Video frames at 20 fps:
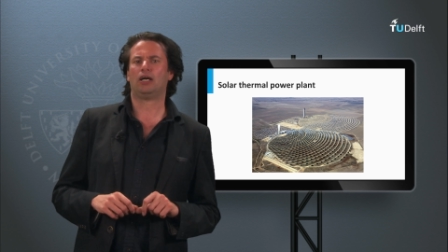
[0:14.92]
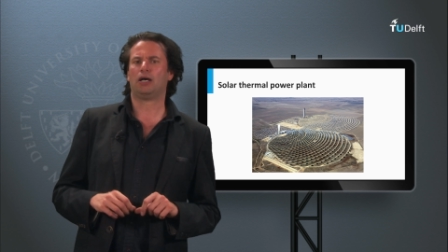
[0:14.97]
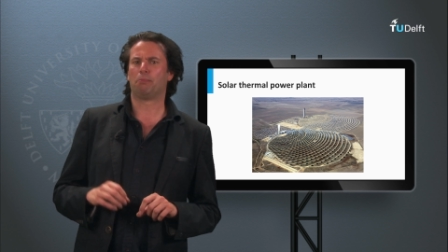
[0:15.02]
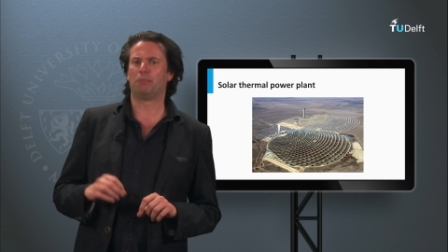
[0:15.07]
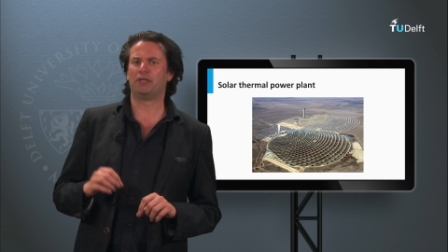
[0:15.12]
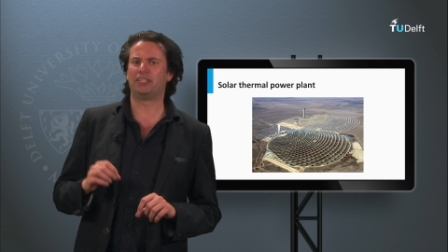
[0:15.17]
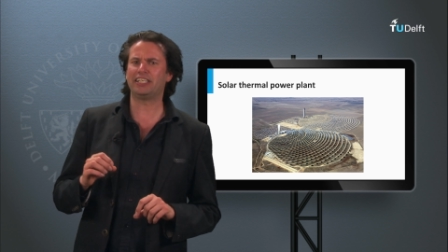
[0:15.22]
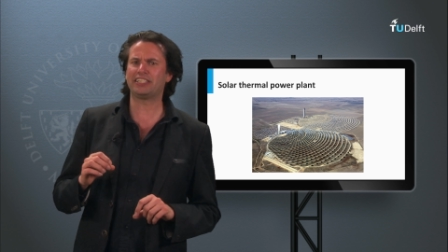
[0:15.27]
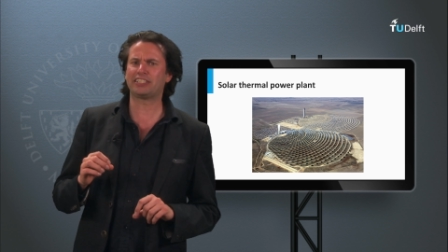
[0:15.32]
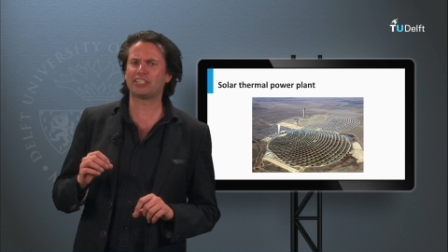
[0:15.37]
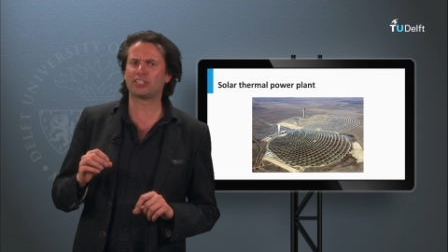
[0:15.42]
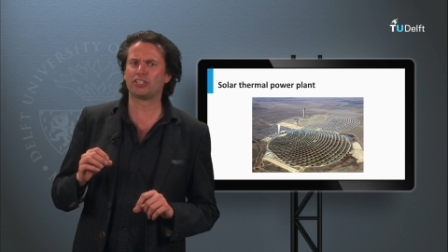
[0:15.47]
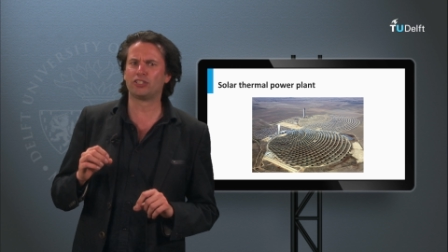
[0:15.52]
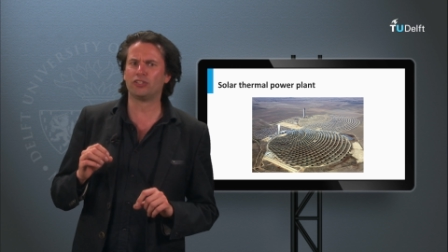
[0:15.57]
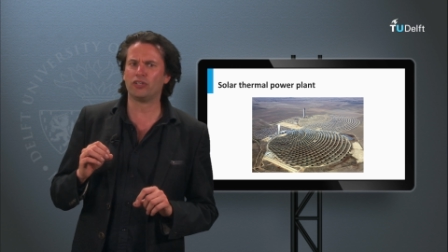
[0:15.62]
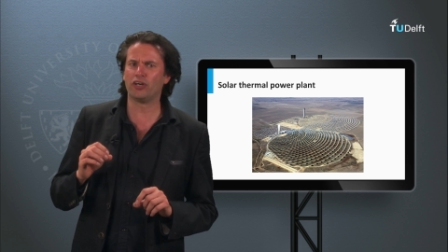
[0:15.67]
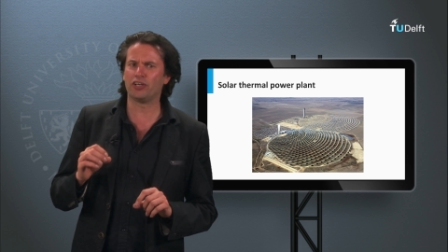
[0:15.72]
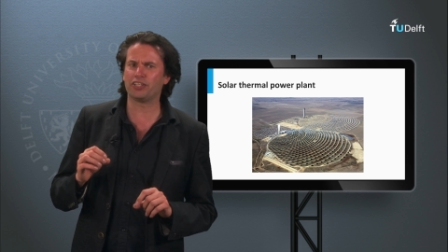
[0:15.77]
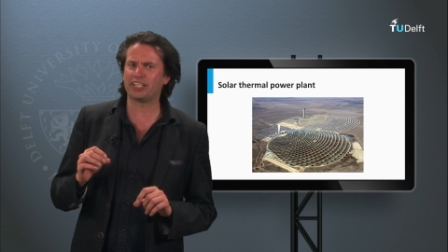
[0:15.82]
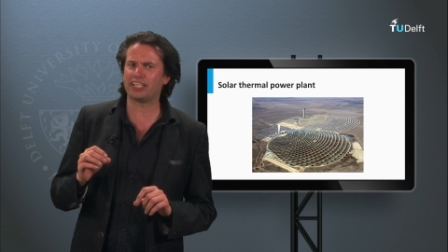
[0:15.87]
But this is
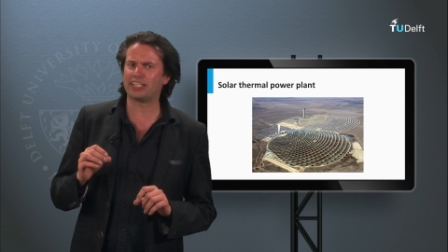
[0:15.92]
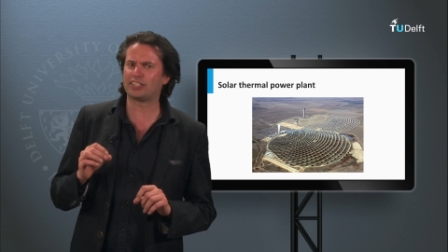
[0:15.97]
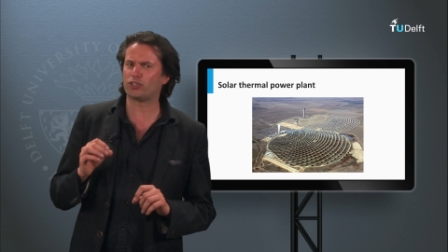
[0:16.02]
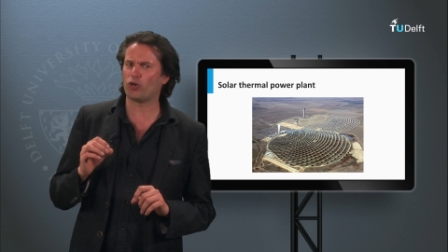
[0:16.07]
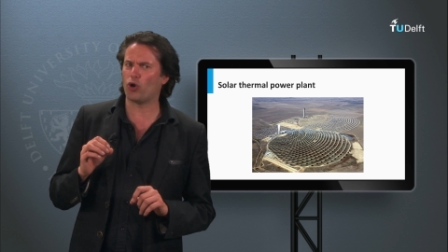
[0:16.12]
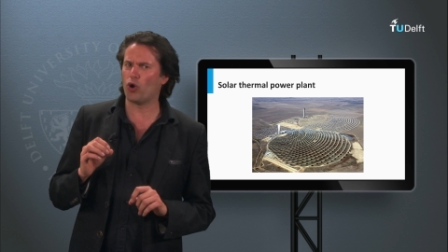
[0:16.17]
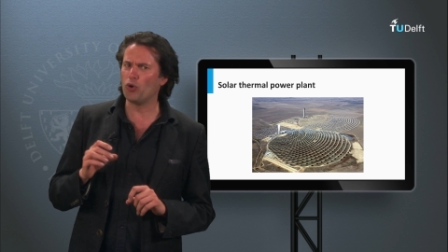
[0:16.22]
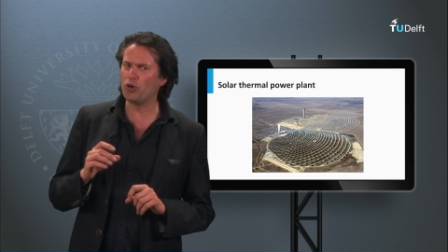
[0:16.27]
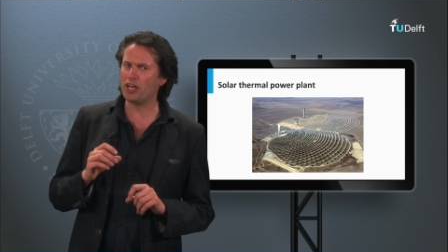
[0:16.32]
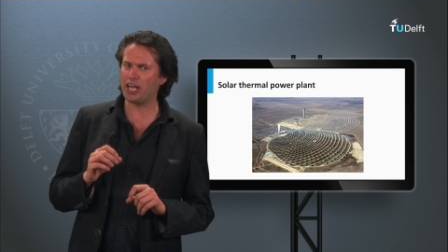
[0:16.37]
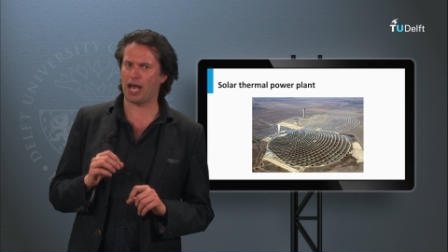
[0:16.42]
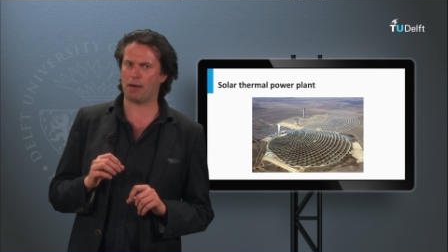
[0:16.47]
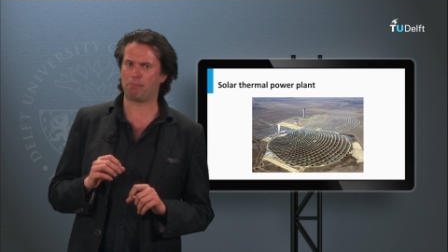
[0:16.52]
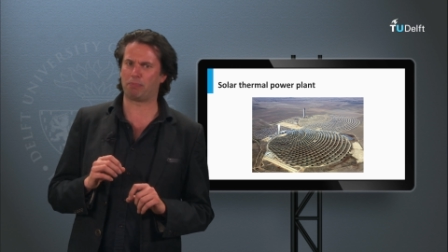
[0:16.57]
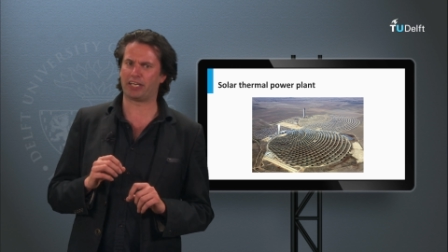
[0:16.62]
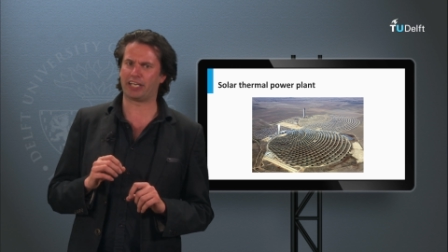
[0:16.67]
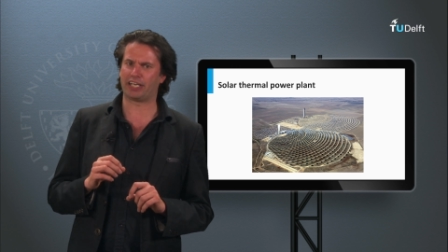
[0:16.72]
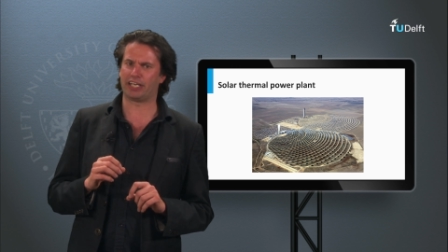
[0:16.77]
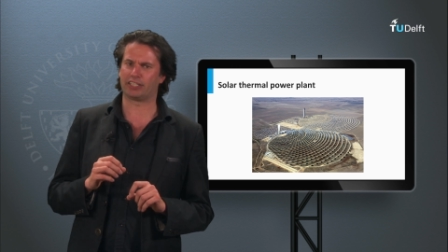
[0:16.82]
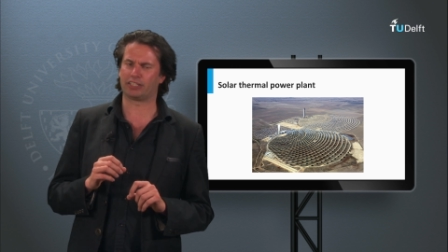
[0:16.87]
not its only
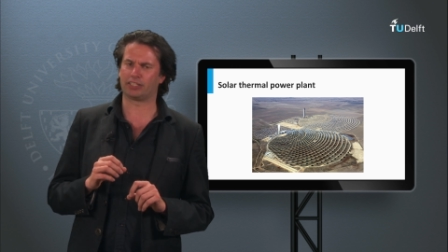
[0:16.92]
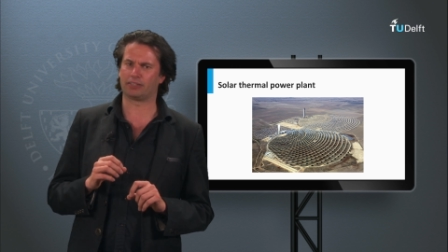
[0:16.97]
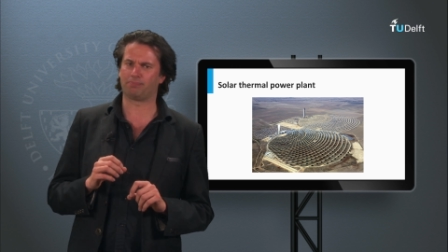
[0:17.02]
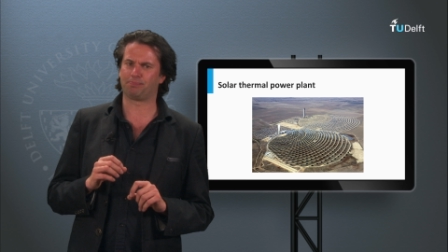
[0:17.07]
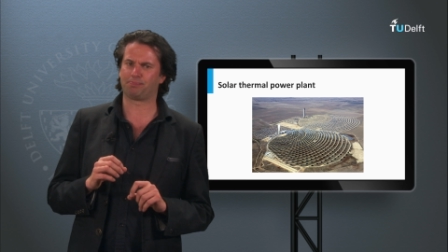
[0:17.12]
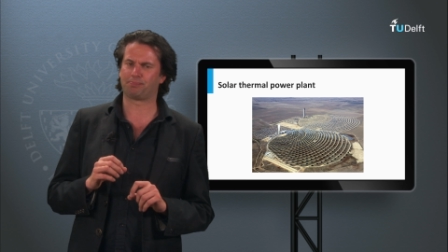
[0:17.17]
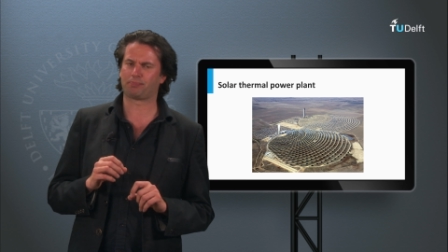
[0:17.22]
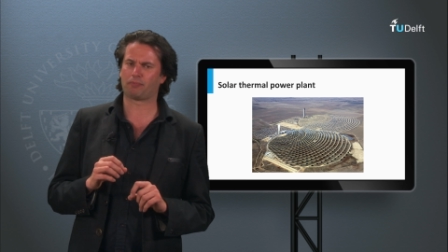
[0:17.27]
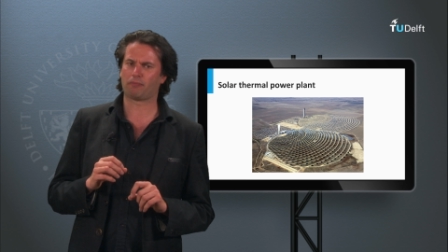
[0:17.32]
application.